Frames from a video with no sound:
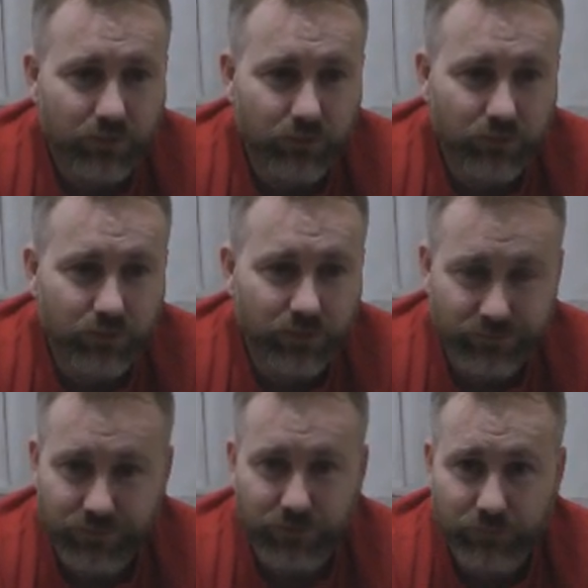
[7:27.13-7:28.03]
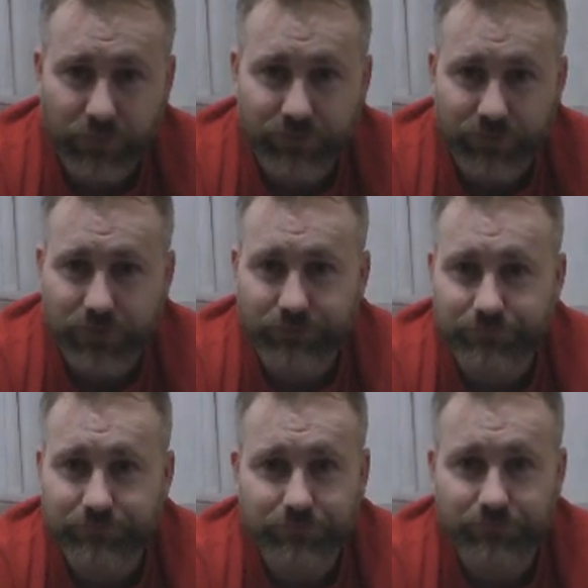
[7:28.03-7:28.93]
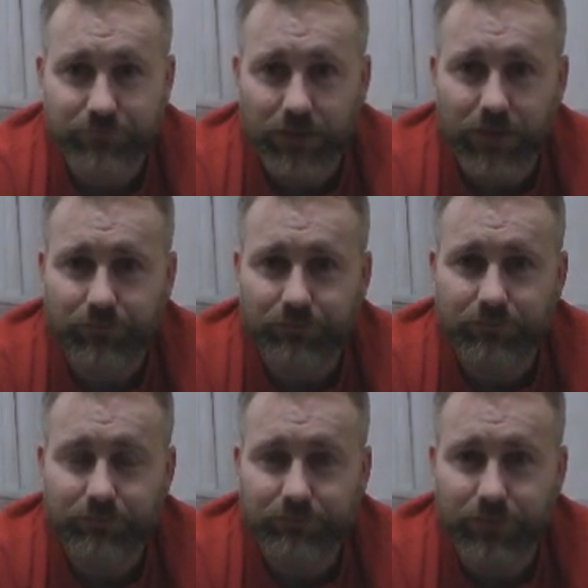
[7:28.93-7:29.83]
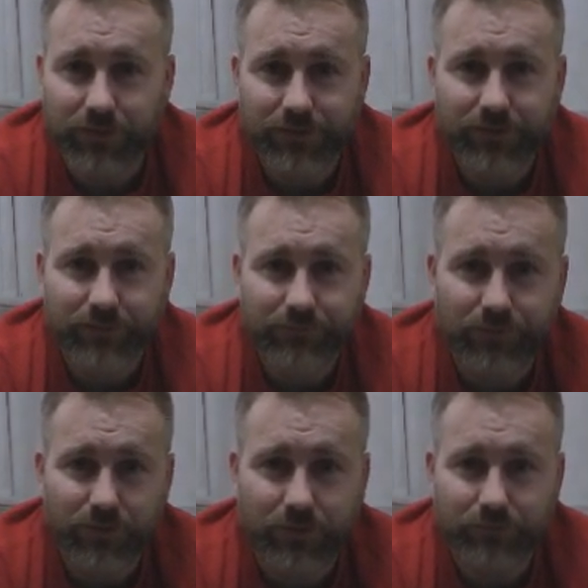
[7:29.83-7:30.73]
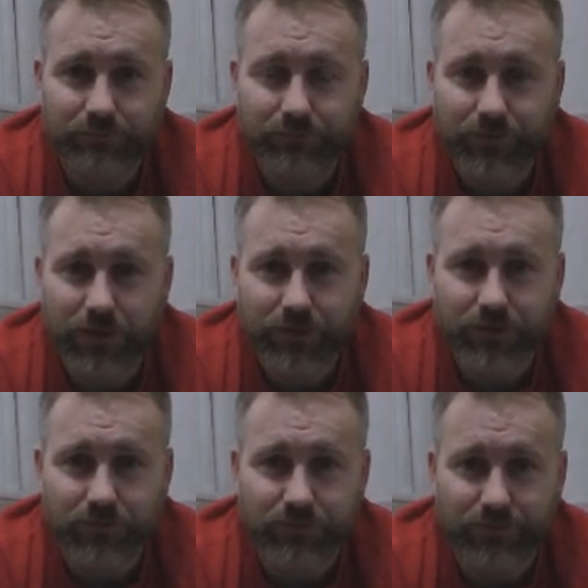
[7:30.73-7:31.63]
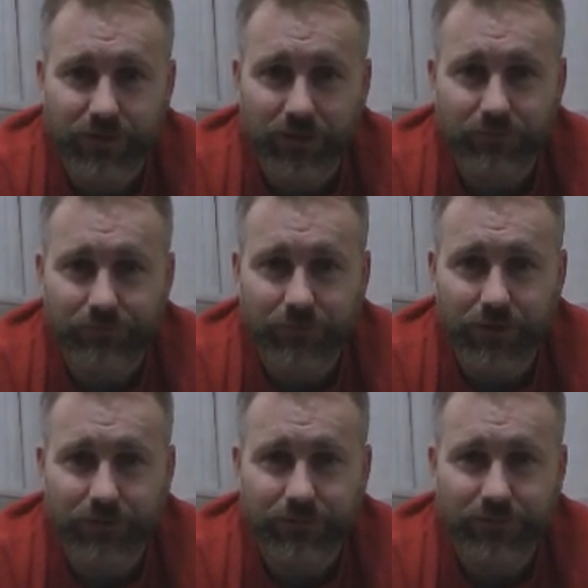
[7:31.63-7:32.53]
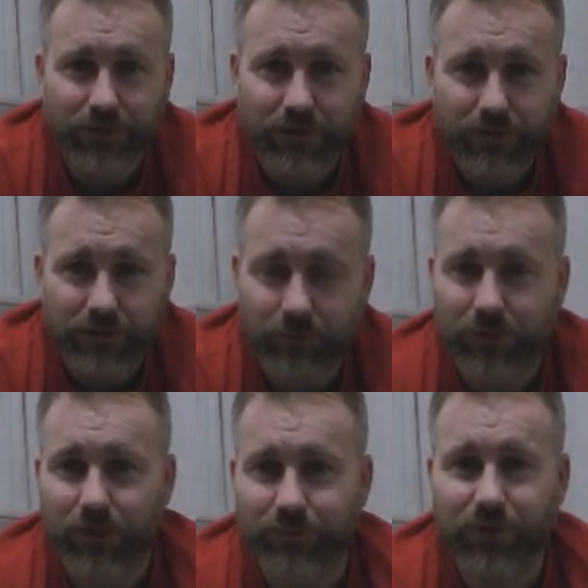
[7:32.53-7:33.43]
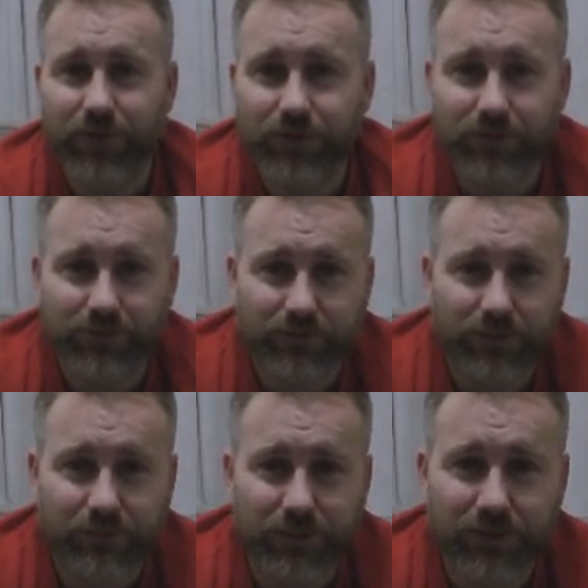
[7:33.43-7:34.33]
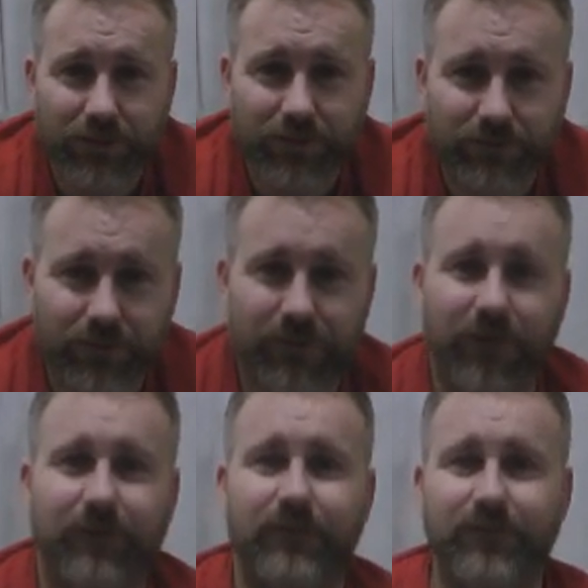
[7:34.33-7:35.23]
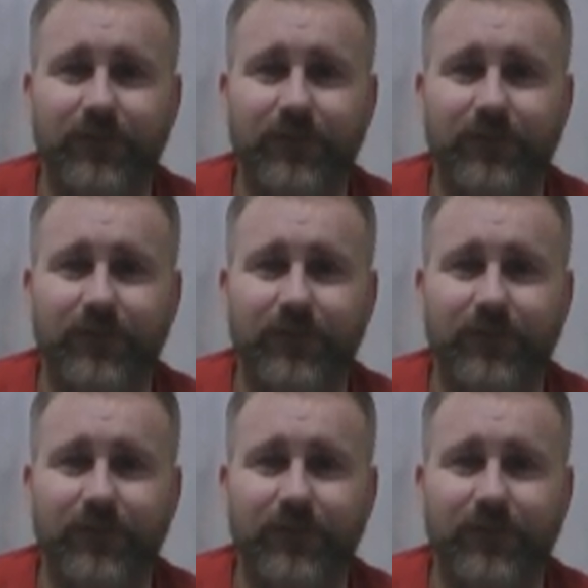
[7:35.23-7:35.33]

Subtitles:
Or you can follow the website. Yeah, but that's it for haikus for now. And yeah, when it comes to haikus, I've kind of been there, done that,